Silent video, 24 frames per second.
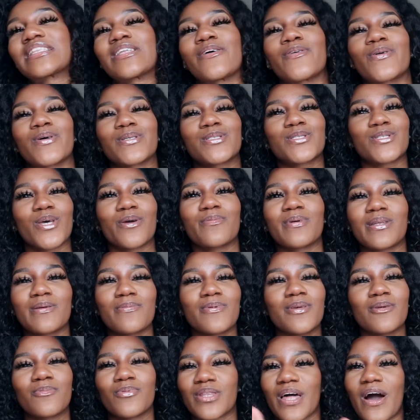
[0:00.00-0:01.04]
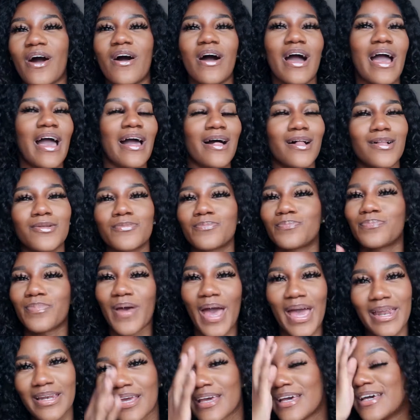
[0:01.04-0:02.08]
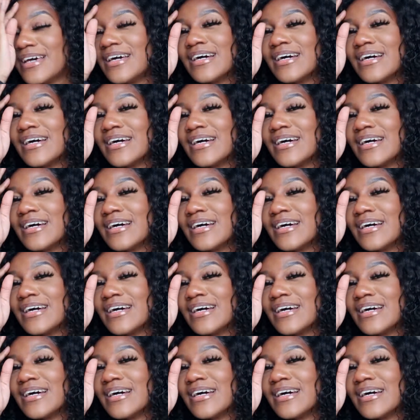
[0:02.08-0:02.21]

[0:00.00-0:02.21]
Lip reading: Like, there are so many people that are hell-bent